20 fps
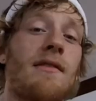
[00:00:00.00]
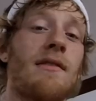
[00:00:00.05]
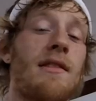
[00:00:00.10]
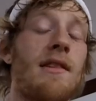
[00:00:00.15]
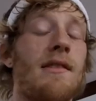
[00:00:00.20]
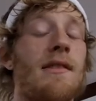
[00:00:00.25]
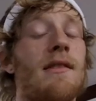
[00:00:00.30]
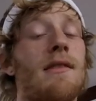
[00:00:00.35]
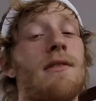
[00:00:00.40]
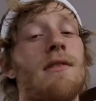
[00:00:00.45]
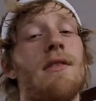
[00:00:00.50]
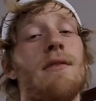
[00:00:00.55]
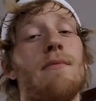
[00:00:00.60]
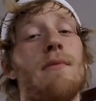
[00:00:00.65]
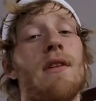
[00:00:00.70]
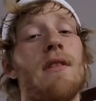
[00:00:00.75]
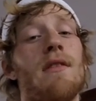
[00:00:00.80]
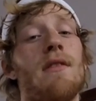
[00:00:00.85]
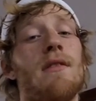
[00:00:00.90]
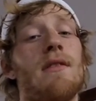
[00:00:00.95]
Kisses to your
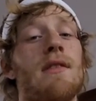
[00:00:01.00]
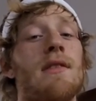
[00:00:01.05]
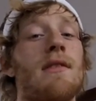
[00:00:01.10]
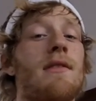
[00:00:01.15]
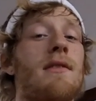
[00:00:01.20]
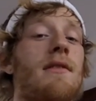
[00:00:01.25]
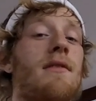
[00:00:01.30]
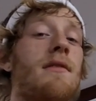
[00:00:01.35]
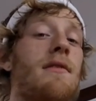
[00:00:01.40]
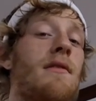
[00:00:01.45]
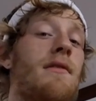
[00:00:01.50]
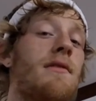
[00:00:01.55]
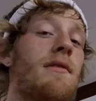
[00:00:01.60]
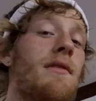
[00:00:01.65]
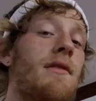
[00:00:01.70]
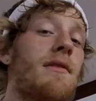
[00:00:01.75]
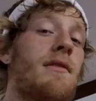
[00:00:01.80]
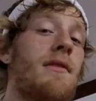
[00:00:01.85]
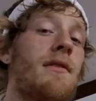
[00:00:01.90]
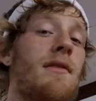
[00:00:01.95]
mother, kisses to your
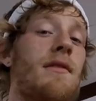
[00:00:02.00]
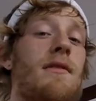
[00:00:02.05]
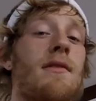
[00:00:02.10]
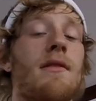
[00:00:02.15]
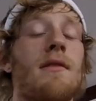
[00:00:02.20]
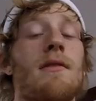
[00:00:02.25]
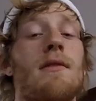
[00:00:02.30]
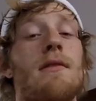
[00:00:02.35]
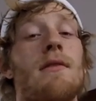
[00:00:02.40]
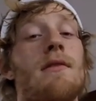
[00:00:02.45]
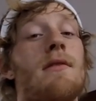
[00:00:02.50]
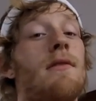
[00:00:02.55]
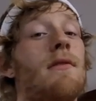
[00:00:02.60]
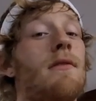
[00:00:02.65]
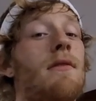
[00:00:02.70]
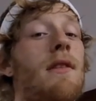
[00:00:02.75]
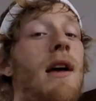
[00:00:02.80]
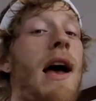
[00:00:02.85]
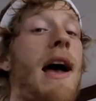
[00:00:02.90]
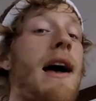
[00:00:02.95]
sisters, kisses to your
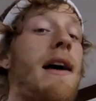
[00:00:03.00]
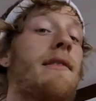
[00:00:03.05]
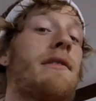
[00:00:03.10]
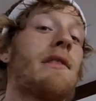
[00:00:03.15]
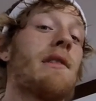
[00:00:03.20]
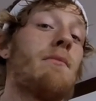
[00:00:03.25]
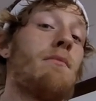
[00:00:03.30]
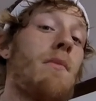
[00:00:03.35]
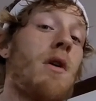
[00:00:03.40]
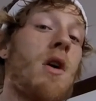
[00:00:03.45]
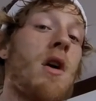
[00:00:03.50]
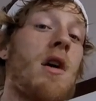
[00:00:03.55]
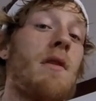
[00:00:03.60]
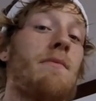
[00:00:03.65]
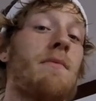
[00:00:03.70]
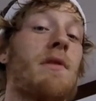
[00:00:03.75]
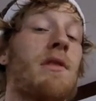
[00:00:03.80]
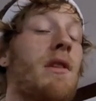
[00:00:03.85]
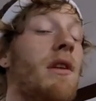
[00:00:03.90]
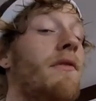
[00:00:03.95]
dads and
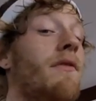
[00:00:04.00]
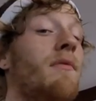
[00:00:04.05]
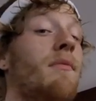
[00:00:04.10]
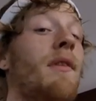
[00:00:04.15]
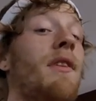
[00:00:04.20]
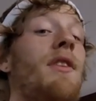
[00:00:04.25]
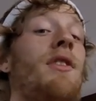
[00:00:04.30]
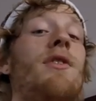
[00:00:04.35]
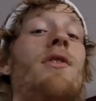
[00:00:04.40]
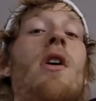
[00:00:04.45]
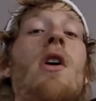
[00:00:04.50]
moms and everyone you